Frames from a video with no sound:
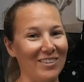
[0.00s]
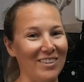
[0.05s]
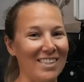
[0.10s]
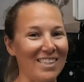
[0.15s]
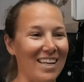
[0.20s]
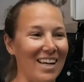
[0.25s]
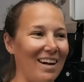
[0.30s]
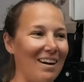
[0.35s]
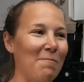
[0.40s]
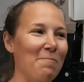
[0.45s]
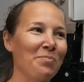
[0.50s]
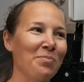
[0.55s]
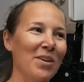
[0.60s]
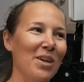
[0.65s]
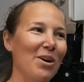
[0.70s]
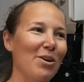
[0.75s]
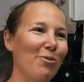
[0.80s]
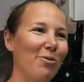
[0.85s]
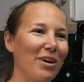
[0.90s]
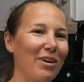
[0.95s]
It's like
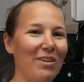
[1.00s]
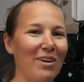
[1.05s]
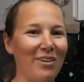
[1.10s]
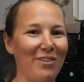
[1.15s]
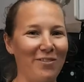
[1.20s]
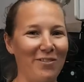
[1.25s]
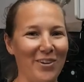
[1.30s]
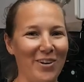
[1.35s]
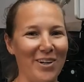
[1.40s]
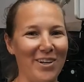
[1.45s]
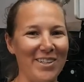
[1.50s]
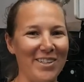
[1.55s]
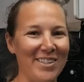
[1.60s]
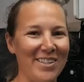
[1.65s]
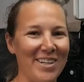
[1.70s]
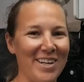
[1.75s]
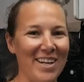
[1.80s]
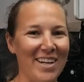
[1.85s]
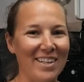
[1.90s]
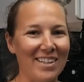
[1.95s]
one of our
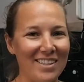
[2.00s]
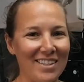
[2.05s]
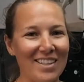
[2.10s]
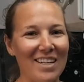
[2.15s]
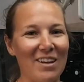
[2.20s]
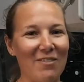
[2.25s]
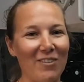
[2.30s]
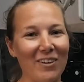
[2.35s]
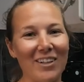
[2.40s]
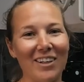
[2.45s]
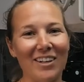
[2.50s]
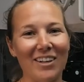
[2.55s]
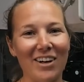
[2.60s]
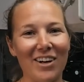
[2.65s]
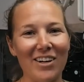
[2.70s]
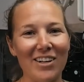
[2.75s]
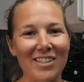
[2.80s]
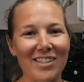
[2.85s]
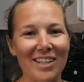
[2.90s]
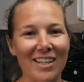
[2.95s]
first significant
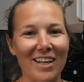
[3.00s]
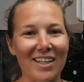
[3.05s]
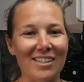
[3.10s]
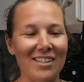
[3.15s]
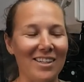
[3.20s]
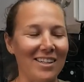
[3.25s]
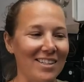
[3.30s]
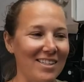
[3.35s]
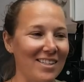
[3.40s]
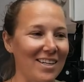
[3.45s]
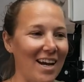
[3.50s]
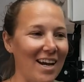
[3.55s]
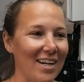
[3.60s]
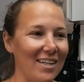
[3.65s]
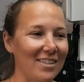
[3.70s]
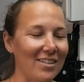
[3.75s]
codes, I guess you could say.